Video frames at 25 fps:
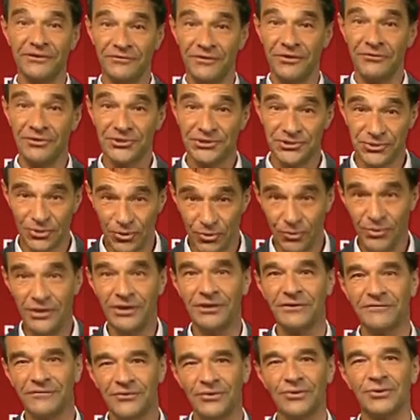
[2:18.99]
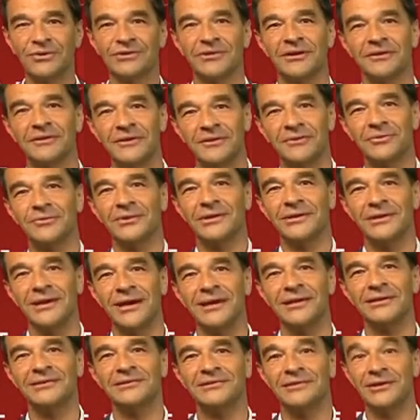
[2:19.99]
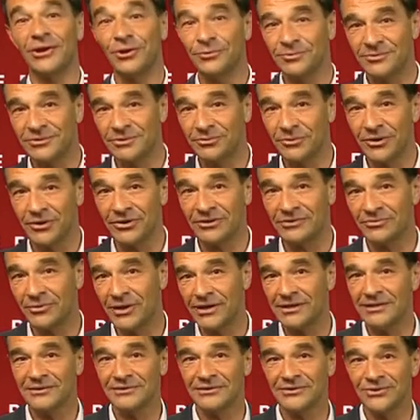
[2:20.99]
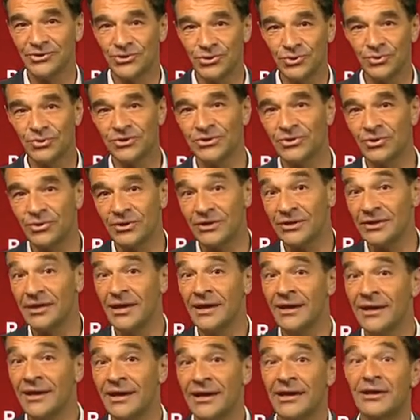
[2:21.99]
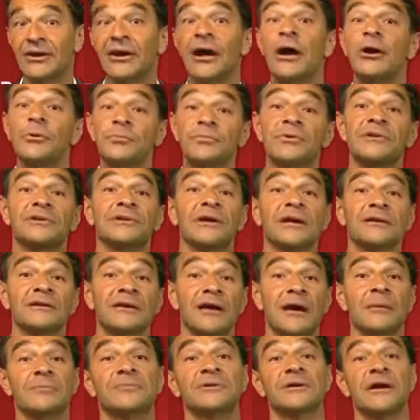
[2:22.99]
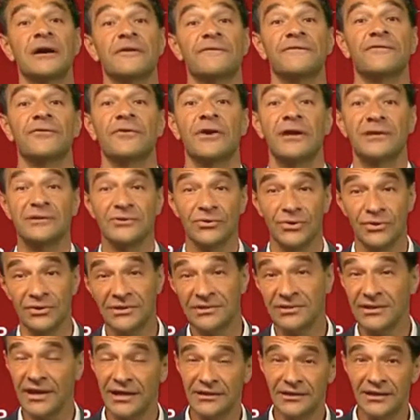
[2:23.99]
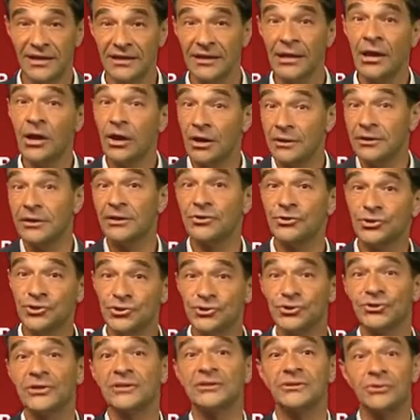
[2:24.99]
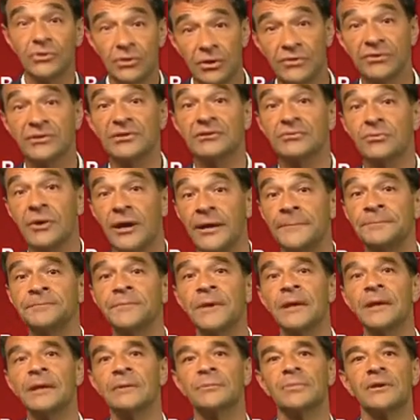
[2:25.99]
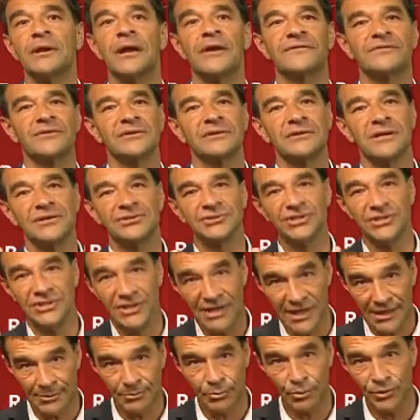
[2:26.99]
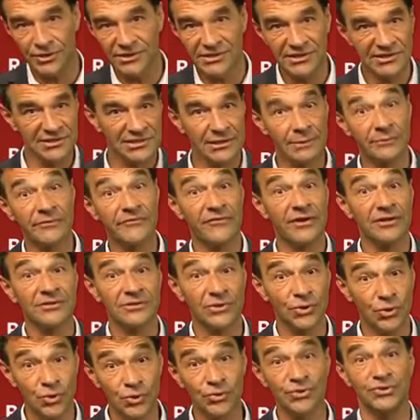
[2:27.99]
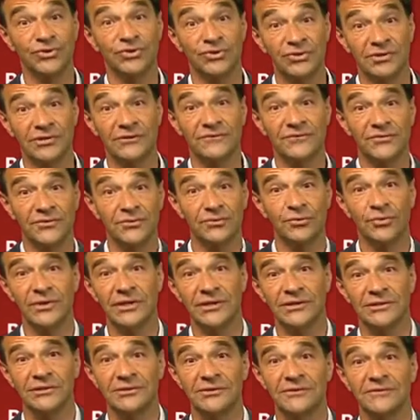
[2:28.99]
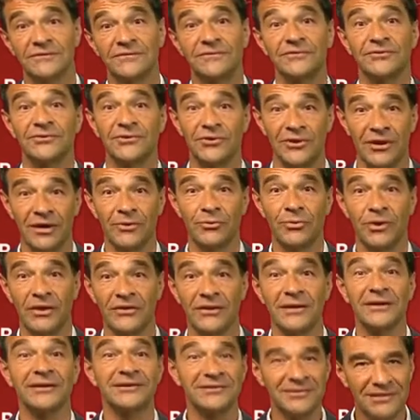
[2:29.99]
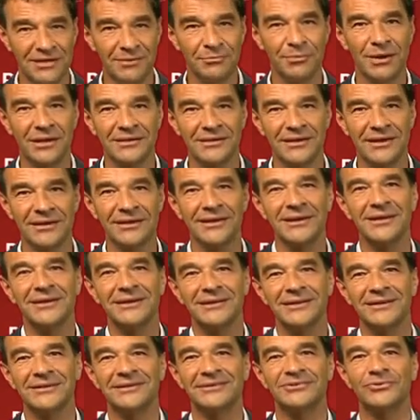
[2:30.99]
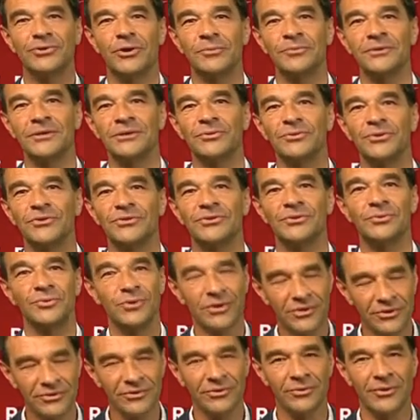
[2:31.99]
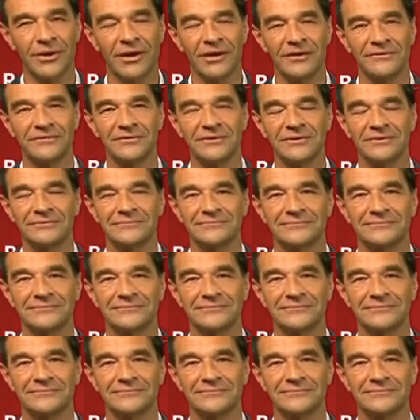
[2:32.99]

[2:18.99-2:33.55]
A very short week, of course, only 3 days. Hope tomorrow's rain isn't too annoying, and I hope the sun comes out for us on Sunday. I don't usually talk this way, but after such a damp winter, some of us could use a few weeks of dry weather. See you Monday. Here's Robbie with the word on the waves.